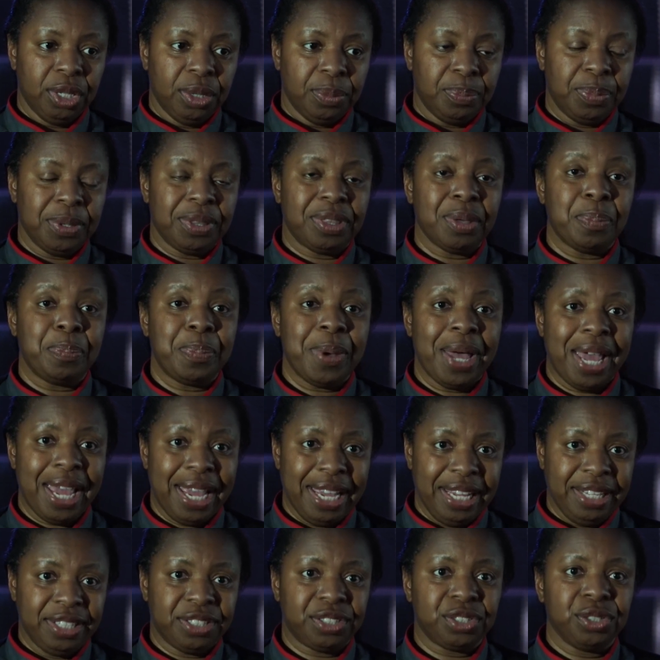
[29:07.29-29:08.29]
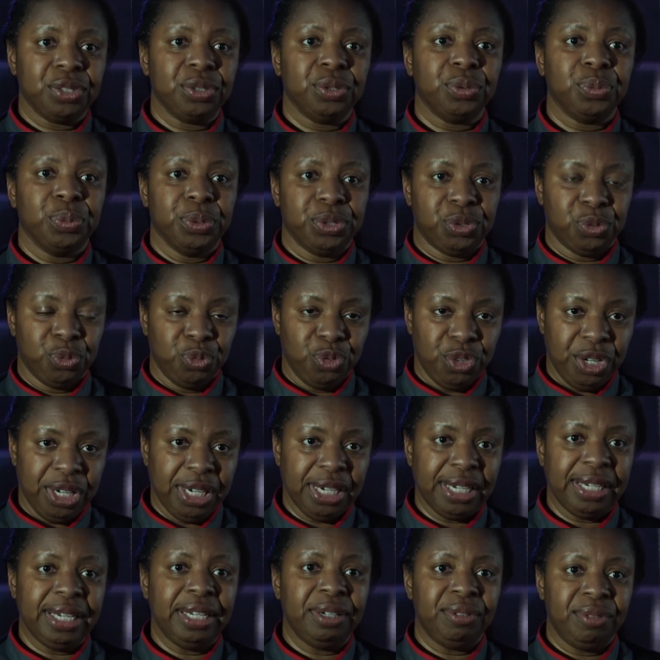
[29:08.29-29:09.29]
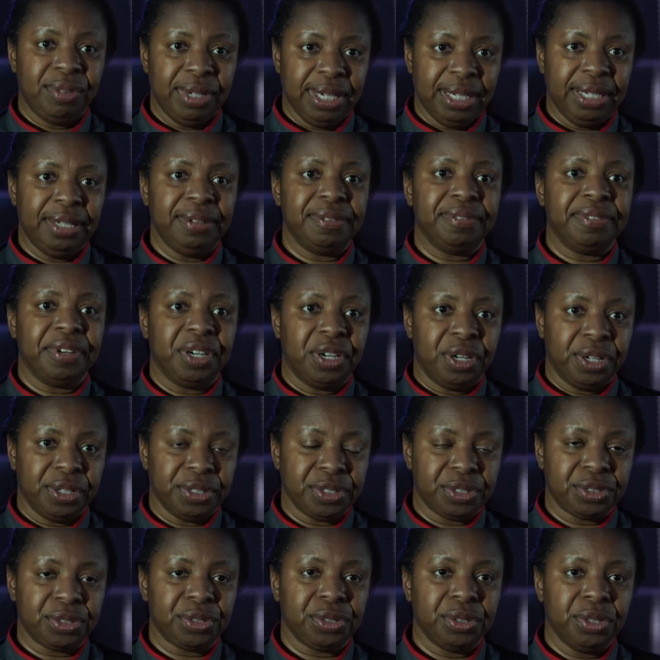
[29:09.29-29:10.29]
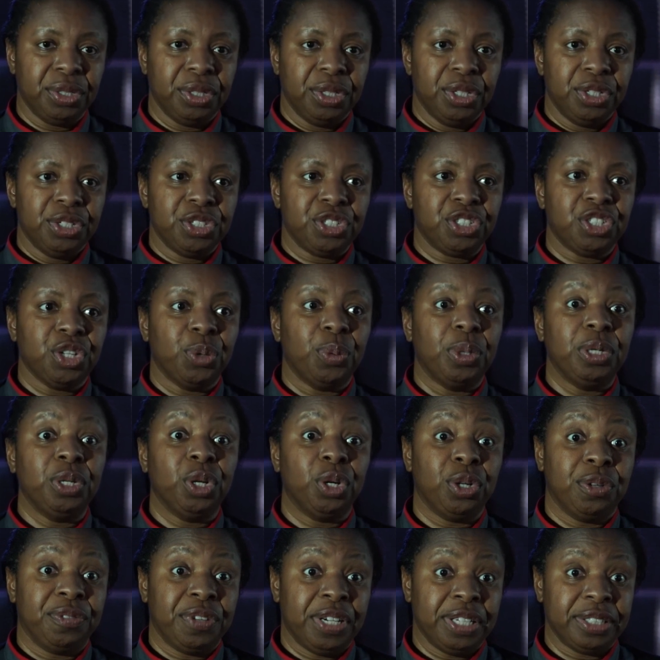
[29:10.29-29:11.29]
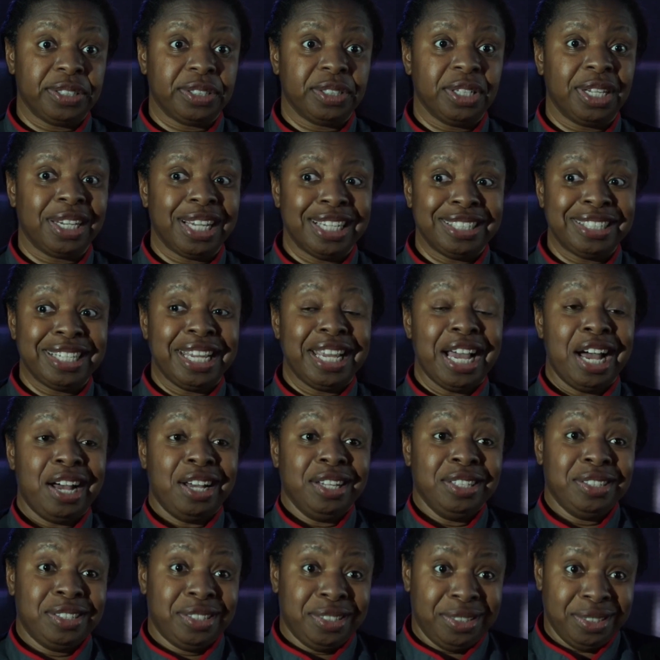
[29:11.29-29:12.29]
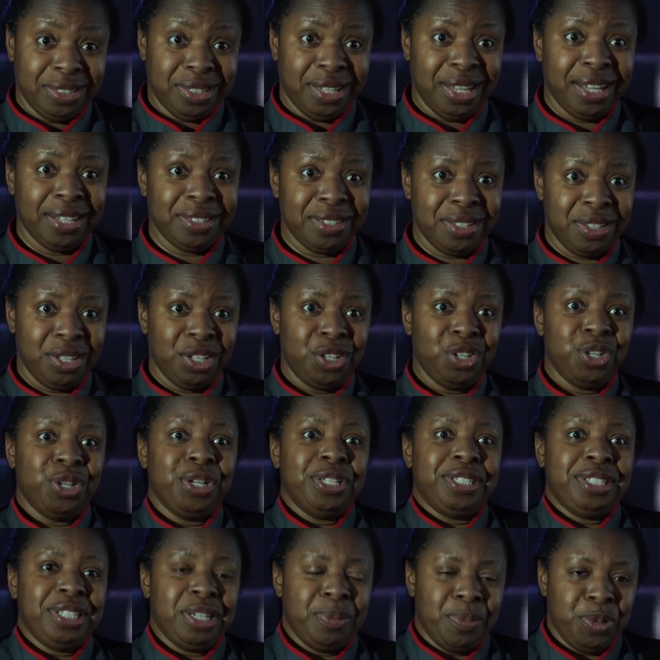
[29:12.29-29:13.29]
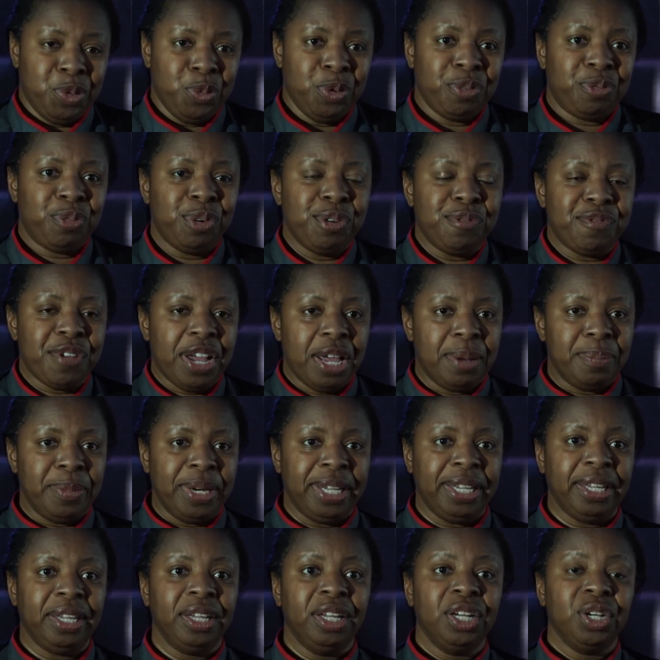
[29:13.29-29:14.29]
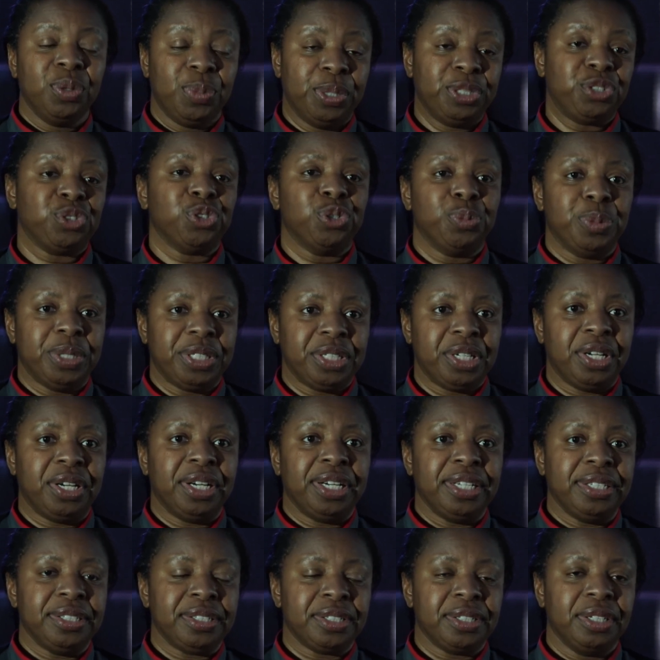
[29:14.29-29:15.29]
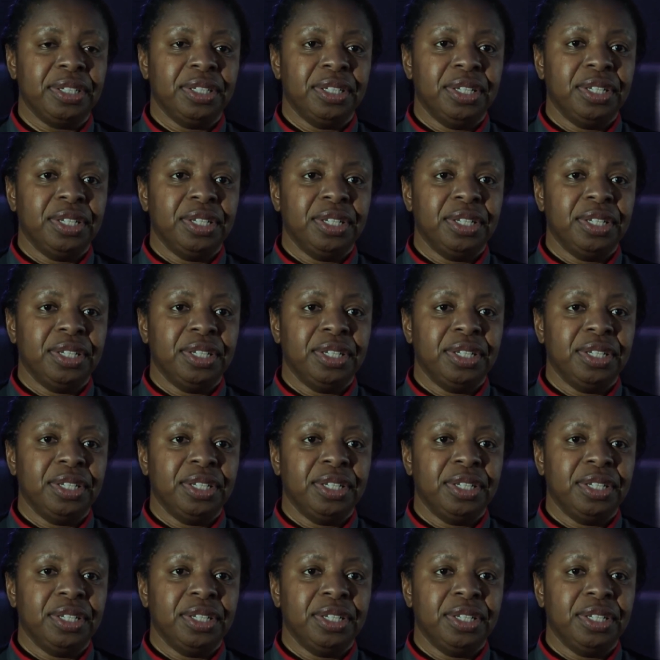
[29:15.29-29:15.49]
But the pace was really, really fast. So a lot of us, and I say us as the nursing and midwifery family, we're traumatized.